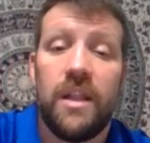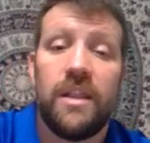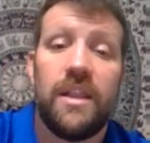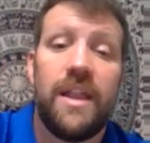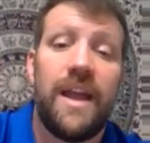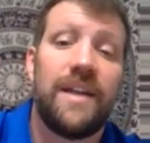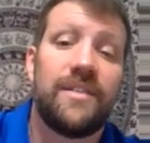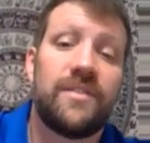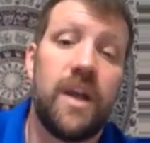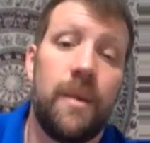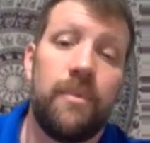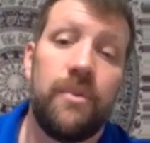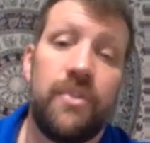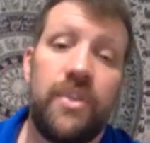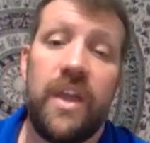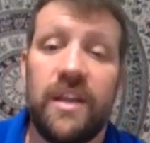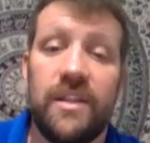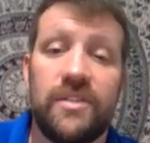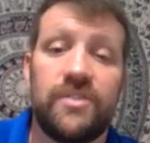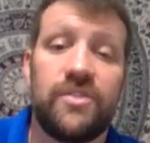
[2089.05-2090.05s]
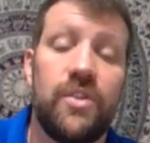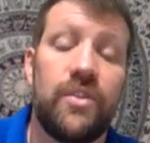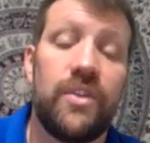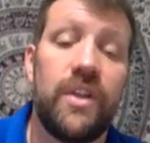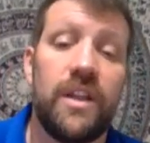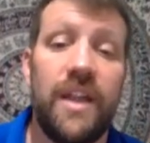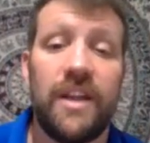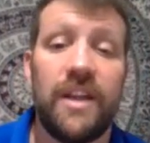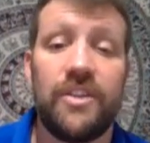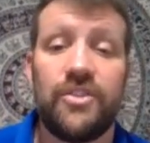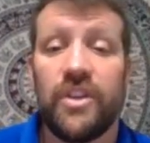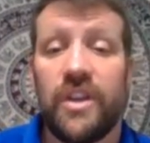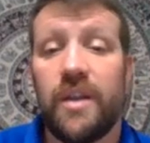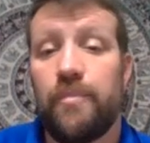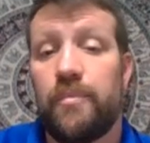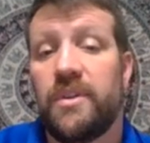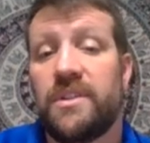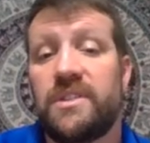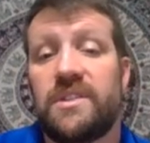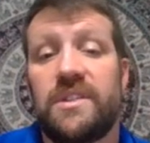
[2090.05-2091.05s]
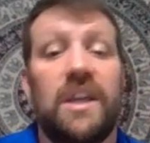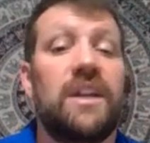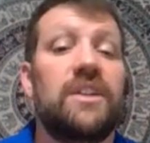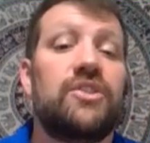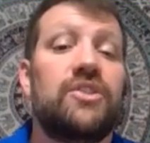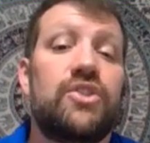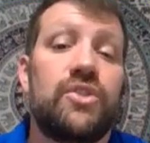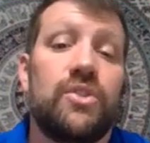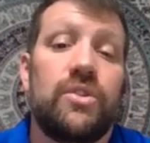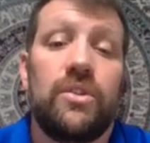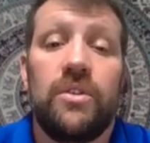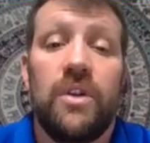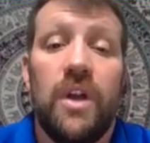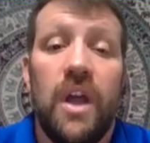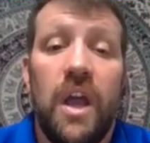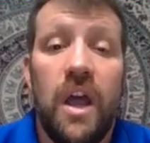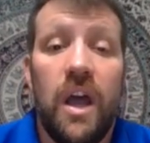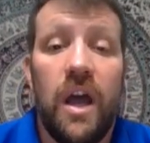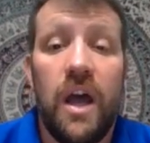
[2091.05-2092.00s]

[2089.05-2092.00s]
Last couple things. So the electric potential